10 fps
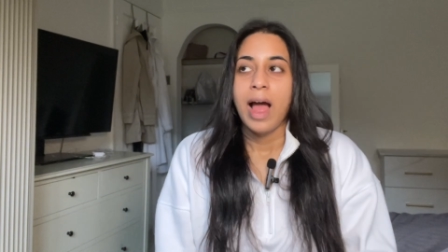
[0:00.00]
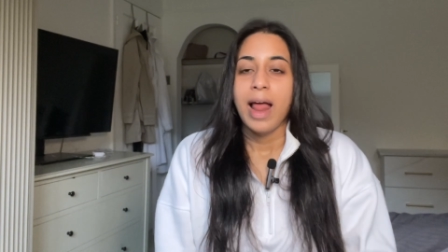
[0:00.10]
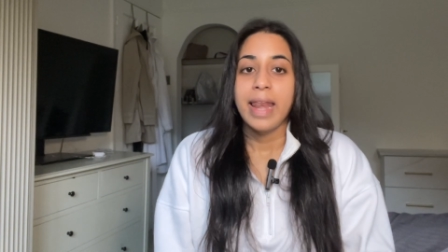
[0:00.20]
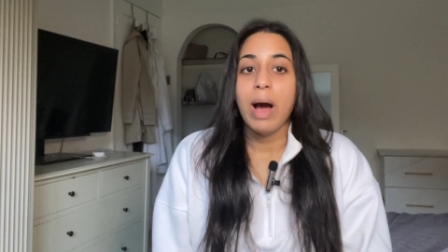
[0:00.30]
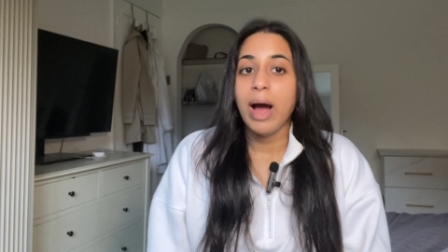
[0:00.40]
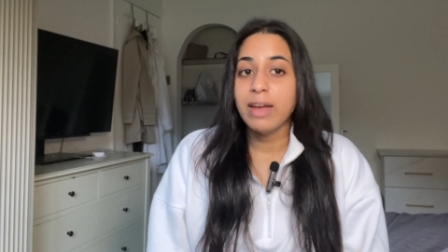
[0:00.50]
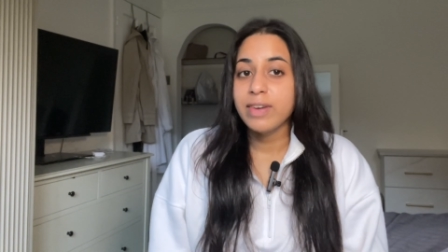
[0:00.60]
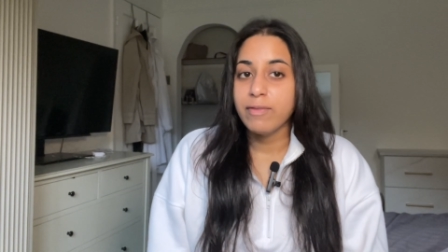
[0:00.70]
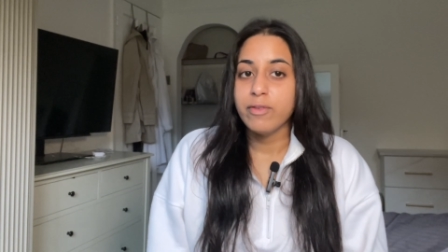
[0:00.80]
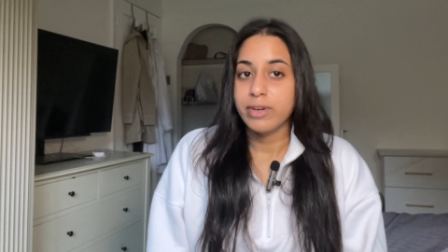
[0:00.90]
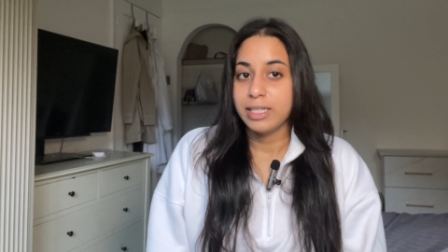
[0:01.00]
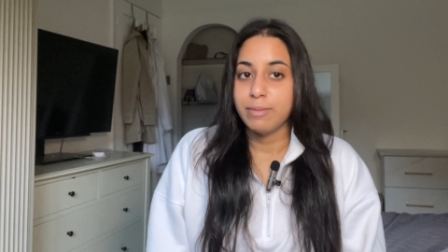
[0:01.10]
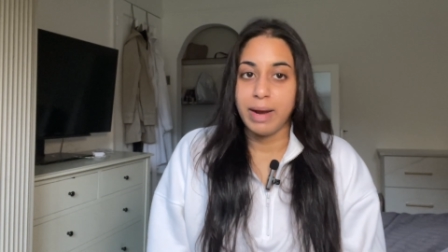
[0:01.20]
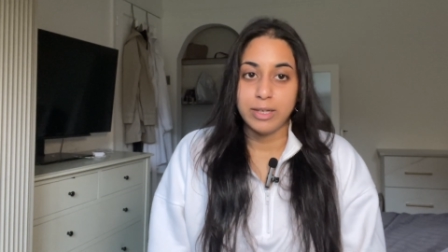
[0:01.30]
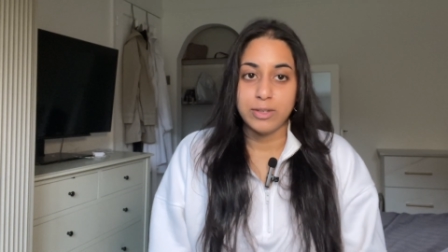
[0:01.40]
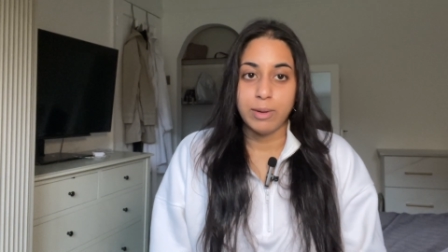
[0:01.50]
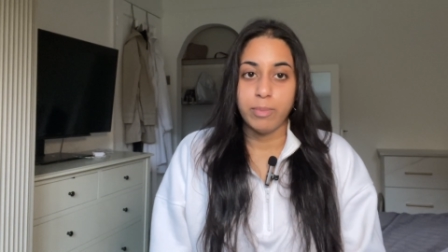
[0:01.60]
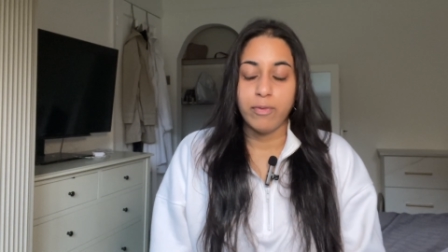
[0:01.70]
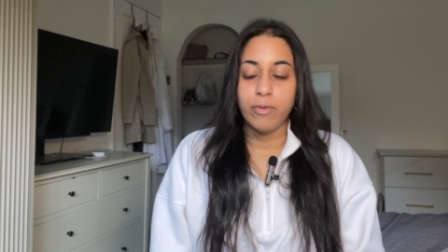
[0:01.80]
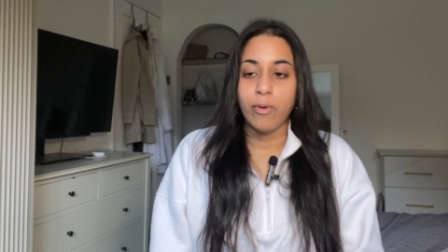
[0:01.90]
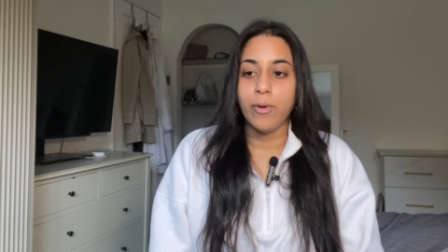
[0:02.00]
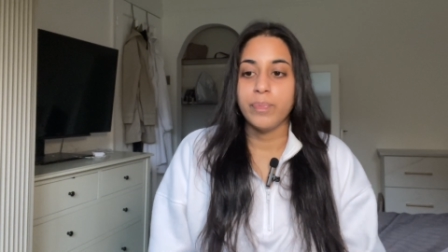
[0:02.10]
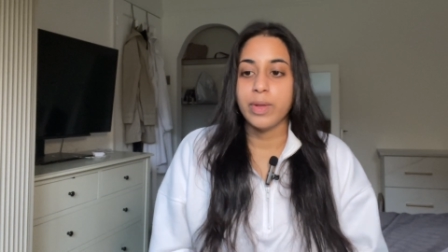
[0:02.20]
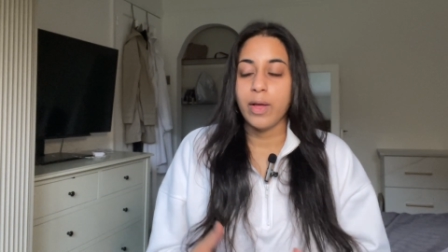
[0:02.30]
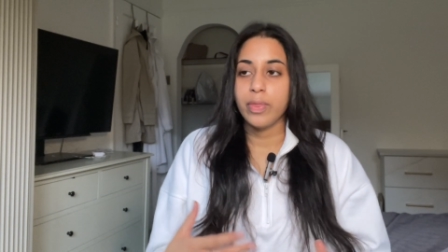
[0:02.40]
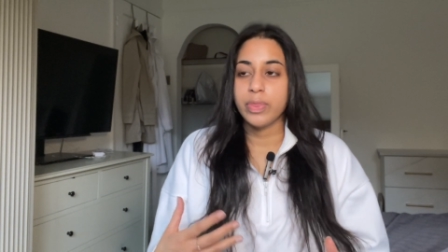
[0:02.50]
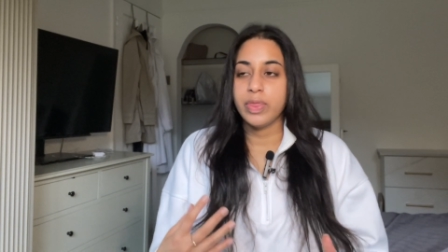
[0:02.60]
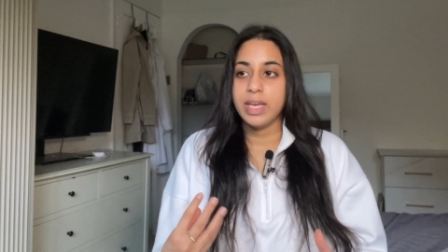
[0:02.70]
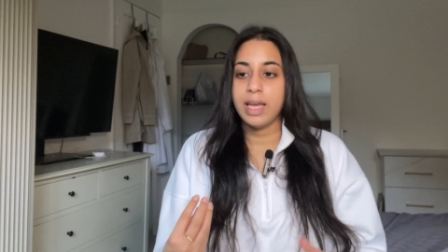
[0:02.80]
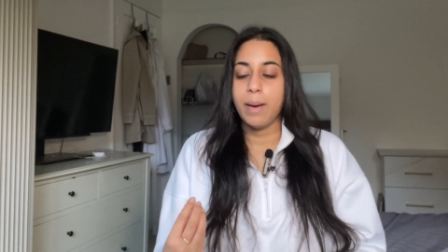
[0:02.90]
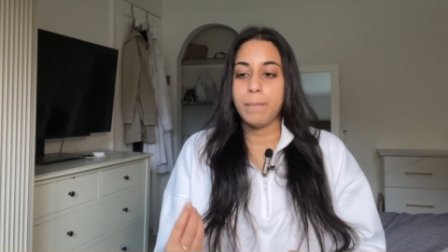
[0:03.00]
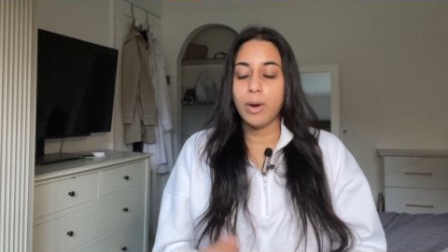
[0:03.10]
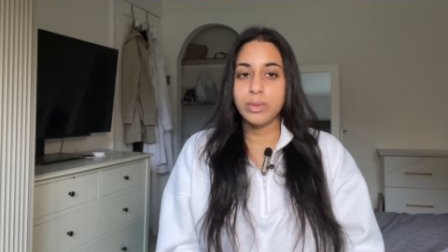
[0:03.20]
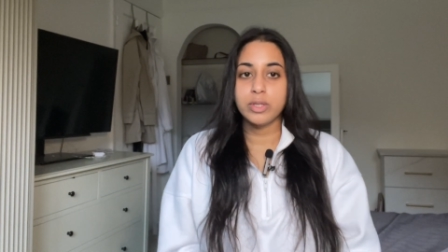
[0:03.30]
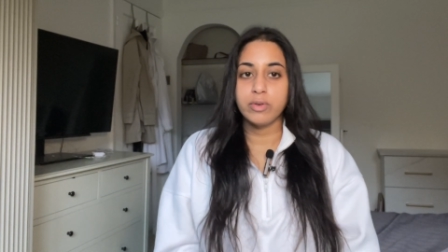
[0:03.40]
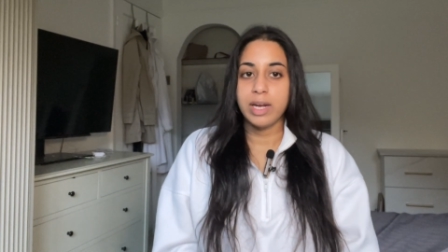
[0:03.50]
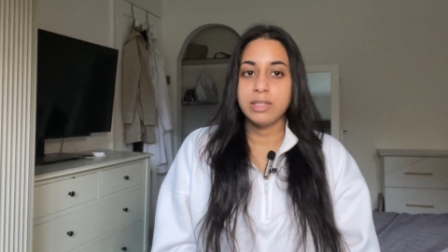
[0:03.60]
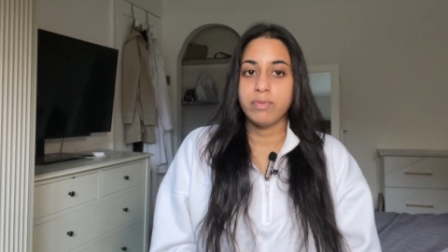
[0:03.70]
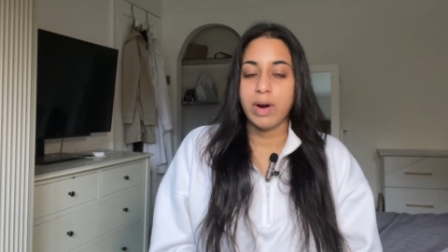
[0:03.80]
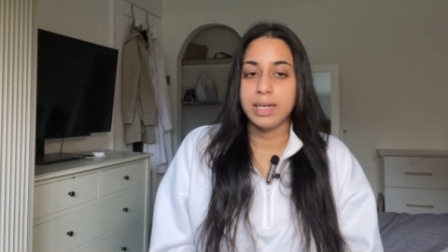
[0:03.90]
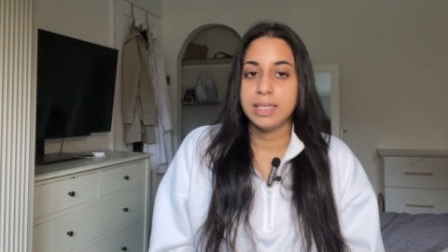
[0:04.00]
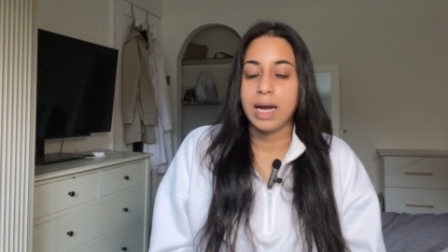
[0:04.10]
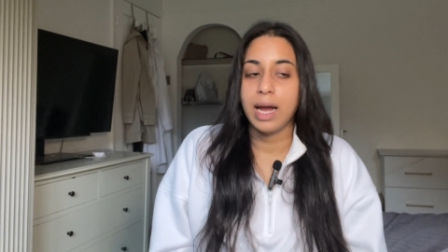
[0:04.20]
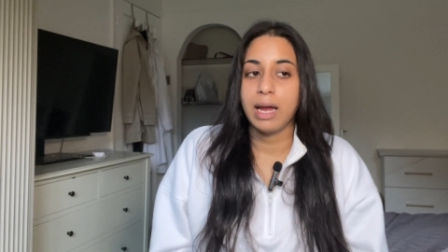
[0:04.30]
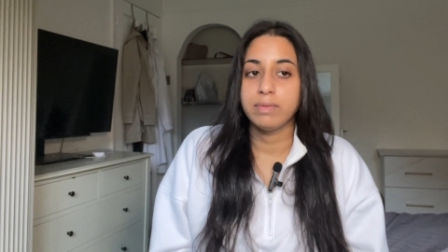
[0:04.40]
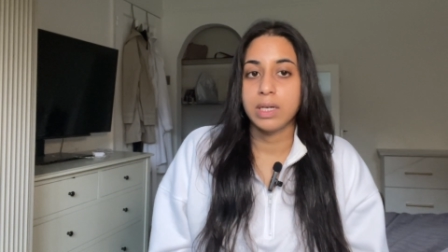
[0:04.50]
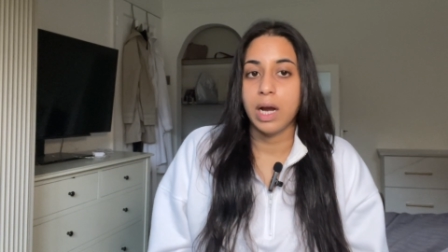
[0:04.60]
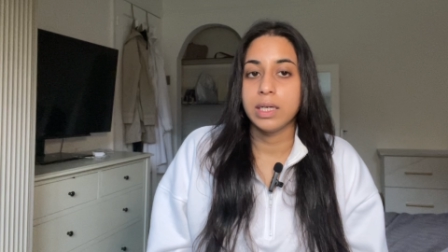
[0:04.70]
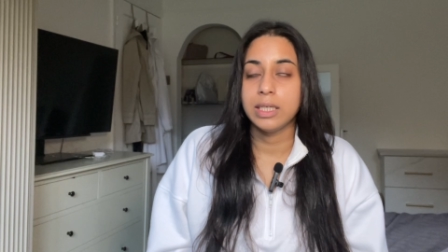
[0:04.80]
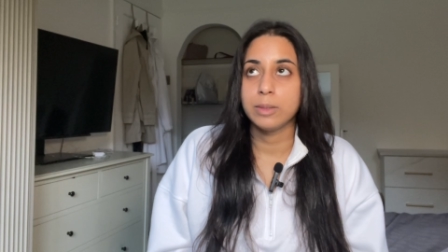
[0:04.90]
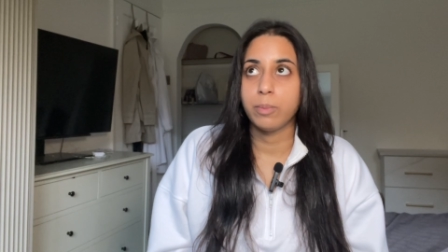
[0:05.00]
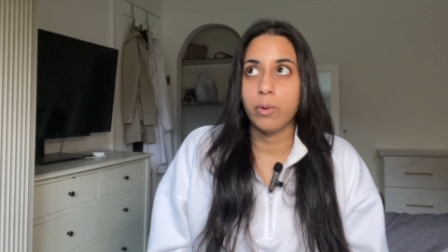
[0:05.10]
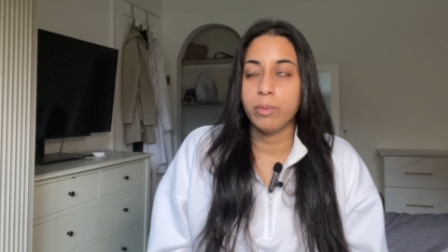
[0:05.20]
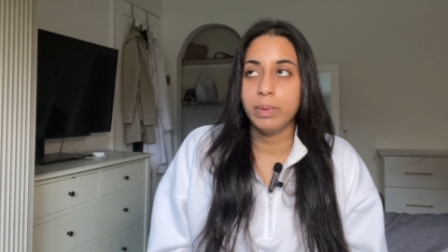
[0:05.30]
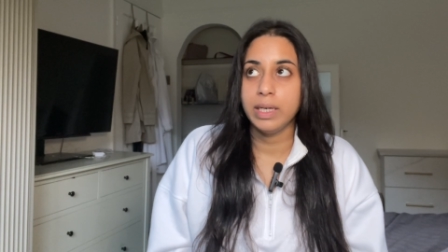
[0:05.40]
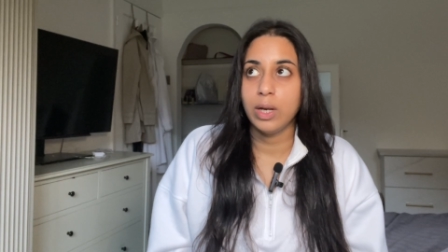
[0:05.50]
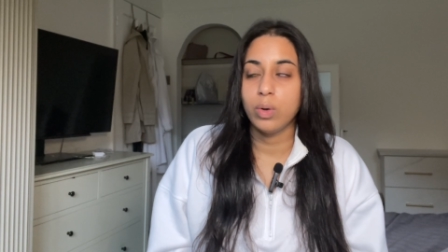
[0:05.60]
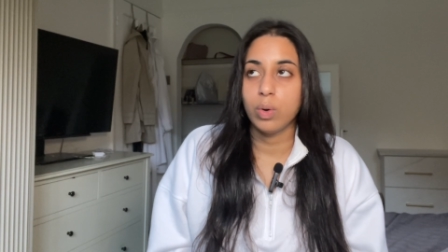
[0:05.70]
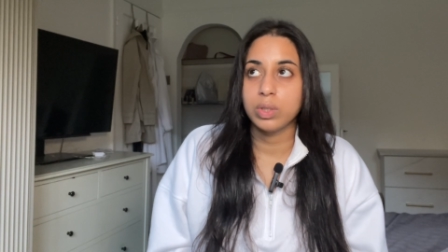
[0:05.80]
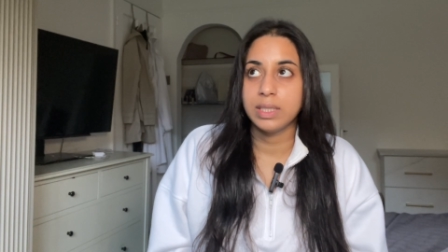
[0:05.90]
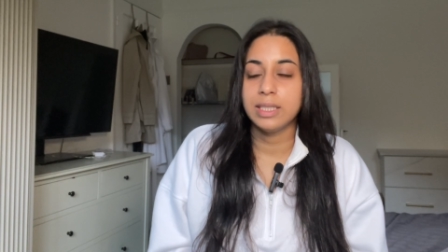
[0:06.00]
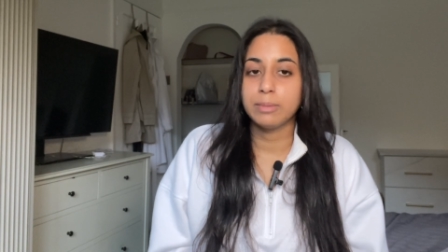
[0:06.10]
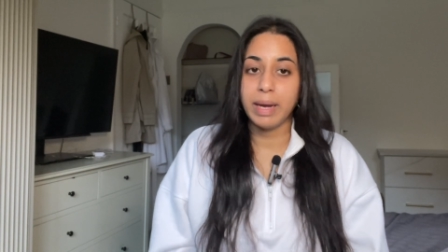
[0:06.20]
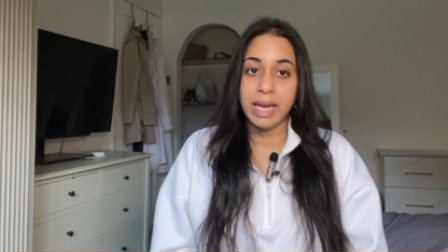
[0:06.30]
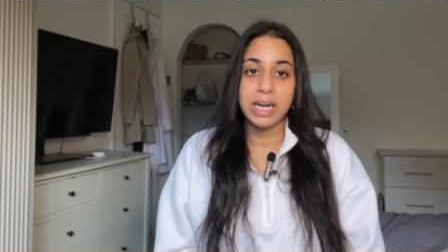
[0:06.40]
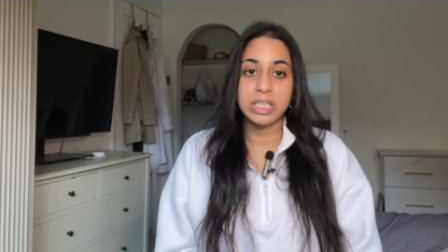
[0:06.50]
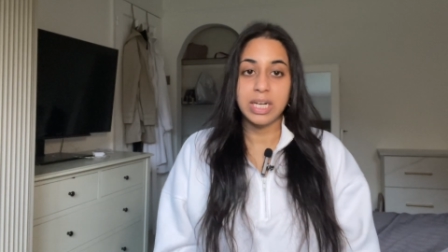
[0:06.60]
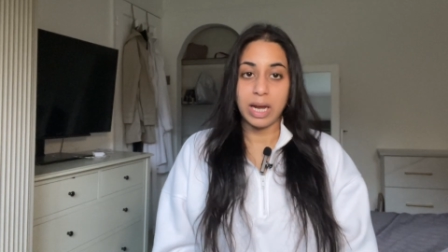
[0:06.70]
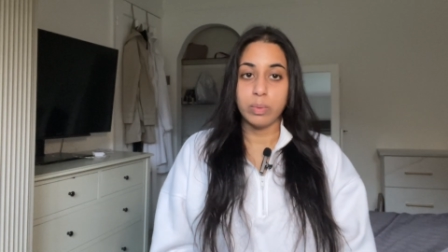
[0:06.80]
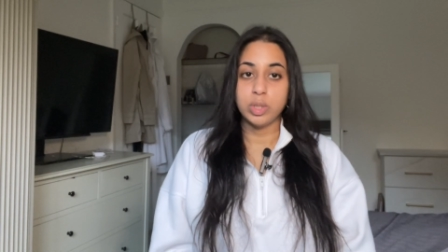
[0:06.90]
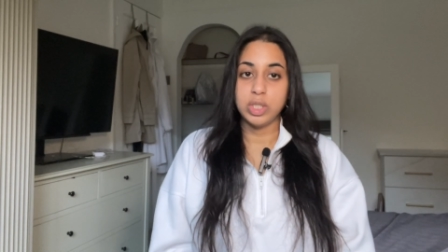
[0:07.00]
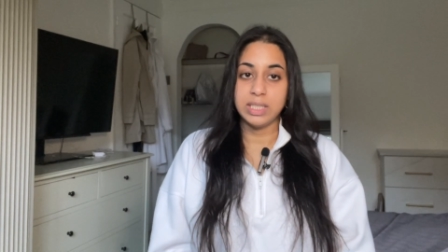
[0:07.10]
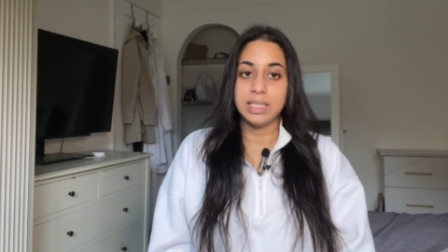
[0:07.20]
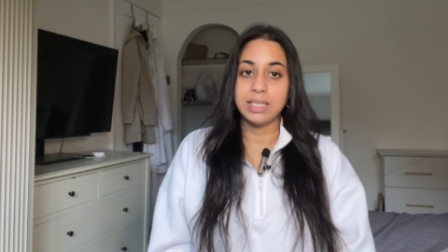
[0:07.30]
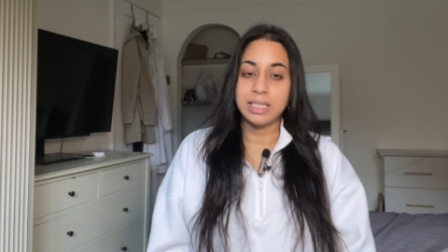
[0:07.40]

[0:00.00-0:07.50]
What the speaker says: Now, I have never written a manuscript before. The most creative writing I have done is probably not since my English language GCSE,